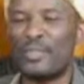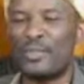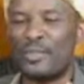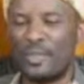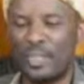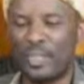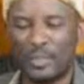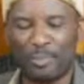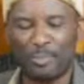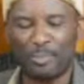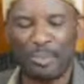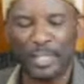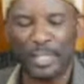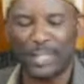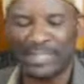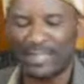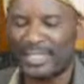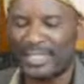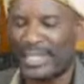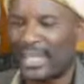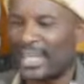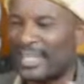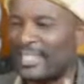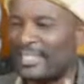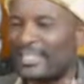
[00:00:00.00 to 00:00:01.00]
you expect
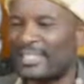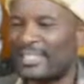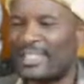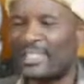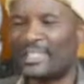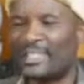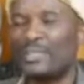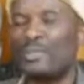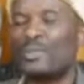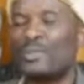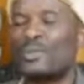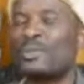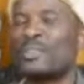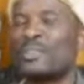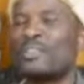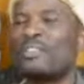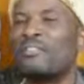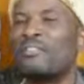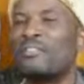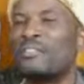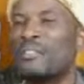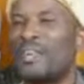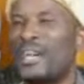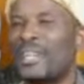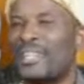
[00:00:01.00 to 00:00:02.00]
scientists to
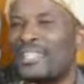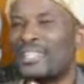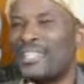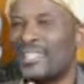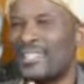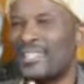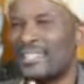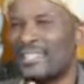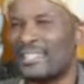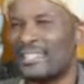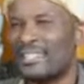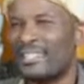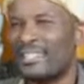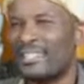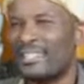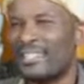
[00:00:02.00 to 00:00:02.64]
give you answers.